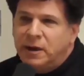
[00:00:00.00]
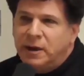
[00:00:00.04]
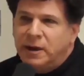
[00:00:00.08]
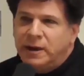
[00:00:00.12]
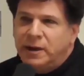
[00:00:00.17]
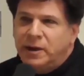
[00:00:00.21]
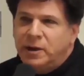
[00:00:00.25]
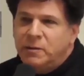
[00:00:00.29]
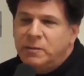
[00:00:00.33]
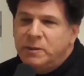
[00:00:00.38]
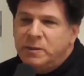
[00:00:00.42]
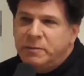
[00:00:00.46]
A
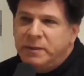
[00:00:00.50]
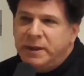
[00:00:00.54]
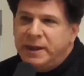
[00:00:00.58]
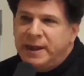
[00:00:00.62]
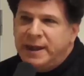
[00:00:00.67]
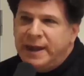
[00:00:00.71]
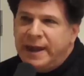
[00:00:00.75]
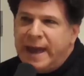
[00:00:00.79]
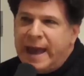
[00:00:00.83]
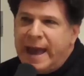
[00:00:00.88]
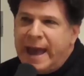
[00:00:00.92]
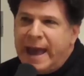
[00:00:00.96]
human
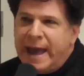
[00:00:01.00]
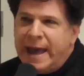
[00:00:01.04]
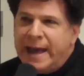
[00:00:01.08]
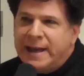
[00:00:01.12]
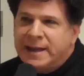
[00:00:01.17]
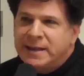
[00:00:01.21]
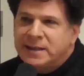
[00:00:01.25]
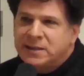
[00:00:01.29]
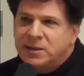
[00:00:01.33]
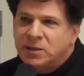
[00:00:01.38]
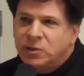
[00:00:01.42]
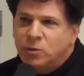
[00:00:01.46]
being
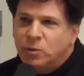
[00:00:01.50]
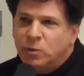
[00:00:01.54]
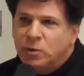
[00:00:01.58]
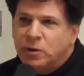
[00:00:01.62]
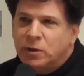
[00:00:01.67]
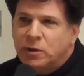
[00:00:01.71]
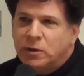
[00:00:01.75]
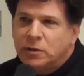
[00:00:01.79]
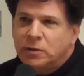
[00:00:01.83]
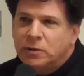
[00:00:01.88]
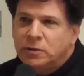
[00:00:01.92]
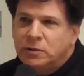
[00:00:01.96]
has a
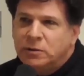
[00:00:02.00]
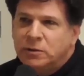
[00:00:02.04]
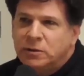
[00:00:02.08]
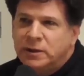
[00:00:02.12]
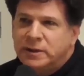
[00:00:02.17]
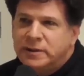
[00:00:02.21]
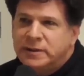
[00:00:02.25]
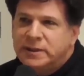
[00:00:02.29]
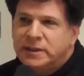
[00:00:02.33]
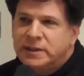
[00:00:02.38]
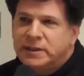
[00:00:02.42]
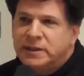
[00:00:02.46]
worker
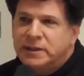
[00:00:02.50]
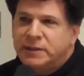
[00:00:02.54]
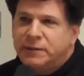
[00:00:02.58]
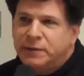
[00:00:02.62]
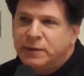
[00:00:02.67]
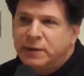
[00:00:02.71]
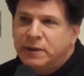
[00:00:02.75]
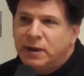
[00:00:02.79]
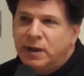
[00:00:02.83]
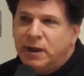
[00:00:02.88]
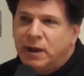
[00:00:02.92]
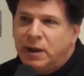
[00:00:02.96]
is a
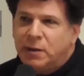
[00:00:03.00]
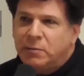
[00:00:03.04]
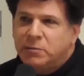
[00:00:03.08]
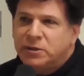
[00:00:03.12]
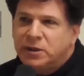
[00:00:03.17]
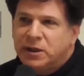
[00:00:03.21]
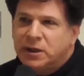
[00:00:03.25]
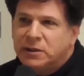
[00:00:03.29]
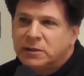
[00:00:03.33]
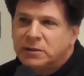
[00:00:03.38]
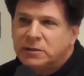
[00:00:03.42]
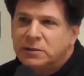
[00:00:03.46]
different
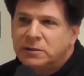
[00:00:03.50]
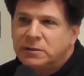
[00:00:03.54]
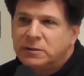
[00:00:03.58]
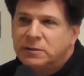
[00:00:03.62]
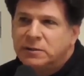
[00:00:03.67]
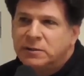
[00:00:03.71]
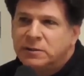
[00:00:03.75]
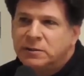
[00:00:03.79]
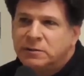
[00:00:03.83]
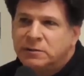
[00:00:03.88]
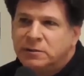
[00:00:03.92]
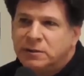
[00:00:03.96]
object,
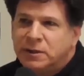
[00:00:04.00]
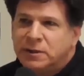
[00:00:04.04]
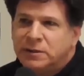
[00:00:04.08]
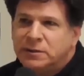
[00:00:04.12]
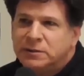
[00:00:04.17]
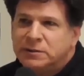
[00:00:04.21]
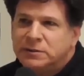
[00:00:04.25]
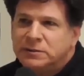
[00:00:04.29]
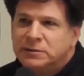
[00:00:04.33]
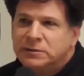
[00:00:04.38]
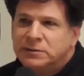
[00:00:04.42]
right?